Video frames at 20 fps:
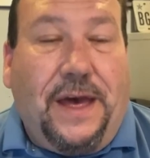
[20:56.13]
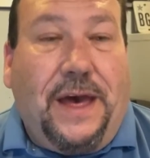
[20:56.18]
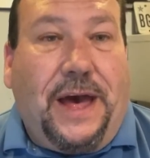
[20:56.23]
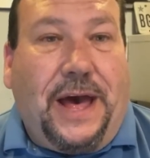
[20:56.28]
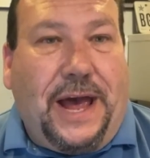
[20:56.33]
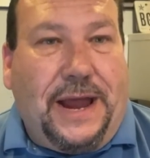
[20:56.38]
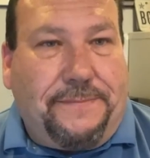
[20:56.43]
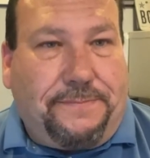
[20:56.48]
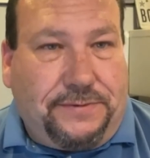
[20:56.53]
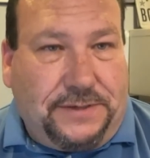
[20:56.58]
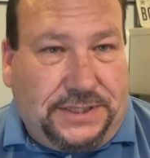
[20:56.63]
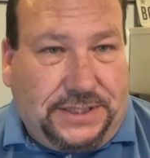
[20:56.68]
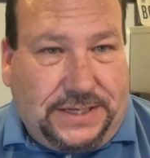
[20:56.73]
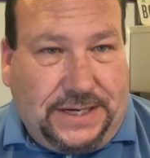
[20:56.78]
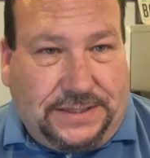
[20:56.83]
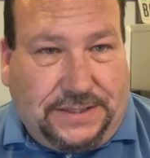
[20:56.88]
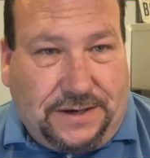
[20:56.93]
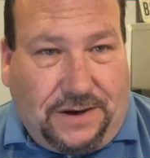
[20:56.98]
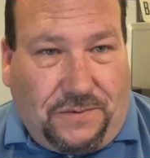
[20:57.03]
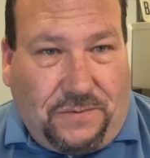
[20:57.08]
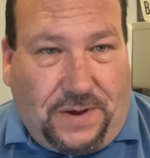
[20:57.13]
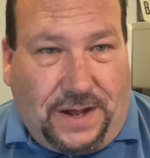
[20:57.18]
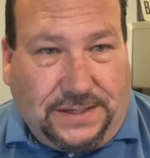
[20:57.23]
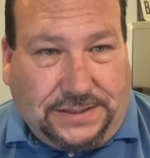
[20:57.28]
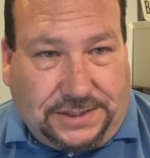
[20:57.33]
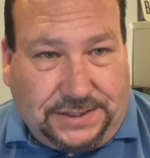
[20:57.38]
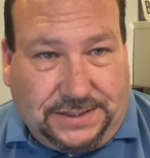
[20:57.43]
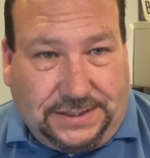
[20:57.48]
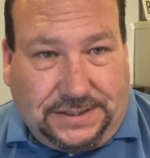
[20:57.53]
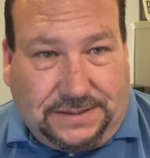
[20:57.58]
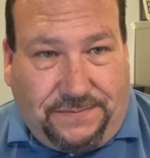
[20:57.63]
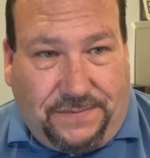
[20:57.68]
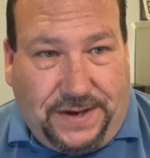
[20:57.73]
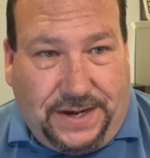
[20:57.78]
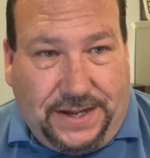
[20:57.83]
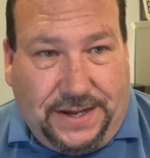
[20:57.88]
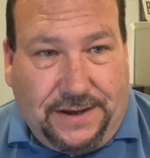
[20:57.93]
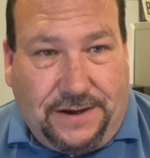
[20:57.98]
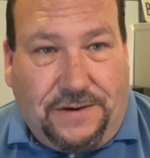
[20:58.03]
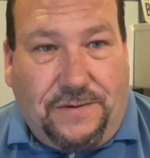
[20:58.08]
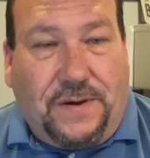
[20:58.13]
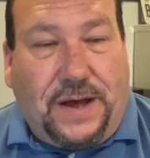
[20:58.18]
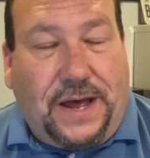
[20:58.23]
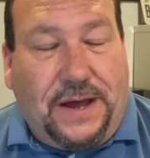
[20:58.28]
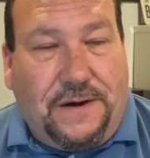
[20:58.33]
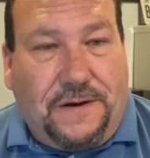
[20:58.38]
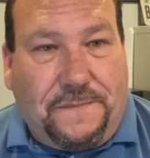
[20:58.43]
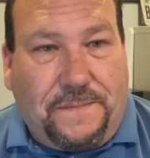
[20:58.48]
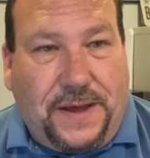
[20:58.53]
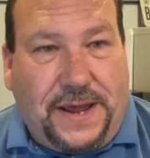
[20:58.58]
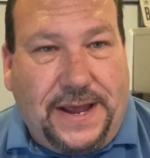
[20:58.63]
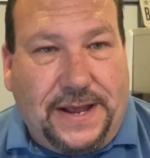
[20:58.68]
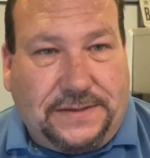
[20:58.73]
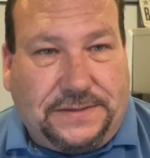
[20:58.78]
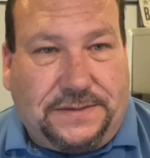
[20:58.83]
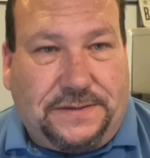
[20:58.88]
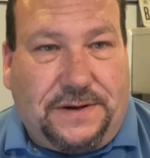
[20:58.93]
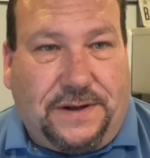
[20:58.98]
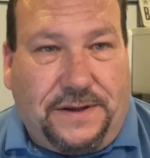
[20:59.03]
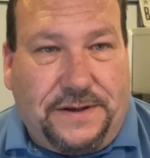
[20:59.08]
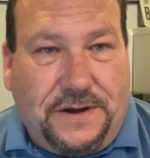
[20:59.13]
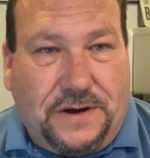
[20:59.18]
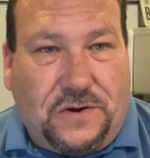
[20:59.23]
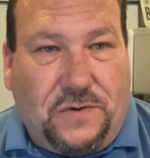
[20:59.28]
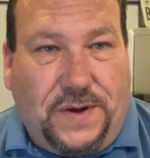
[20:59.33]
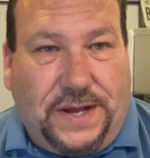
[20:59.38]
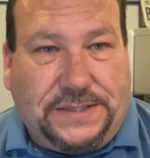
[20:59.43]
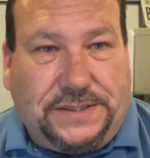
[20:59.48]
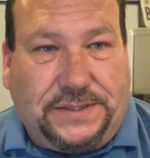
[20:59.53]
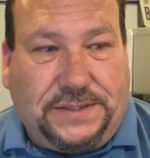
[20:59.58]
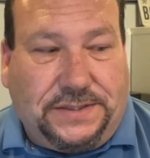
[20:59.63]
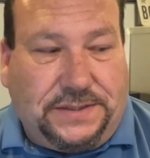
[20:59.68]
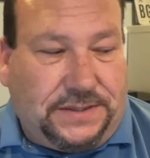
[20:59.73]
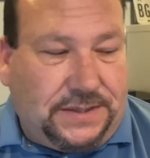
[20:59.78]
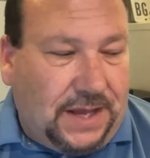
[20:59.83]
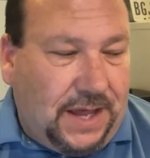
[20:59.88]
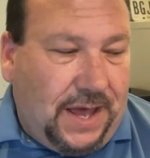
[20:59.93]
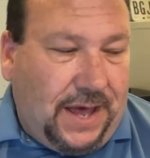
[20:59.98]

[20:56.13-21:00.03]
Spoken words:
I appreciate y'all watching this video. I hope I answered all your questions.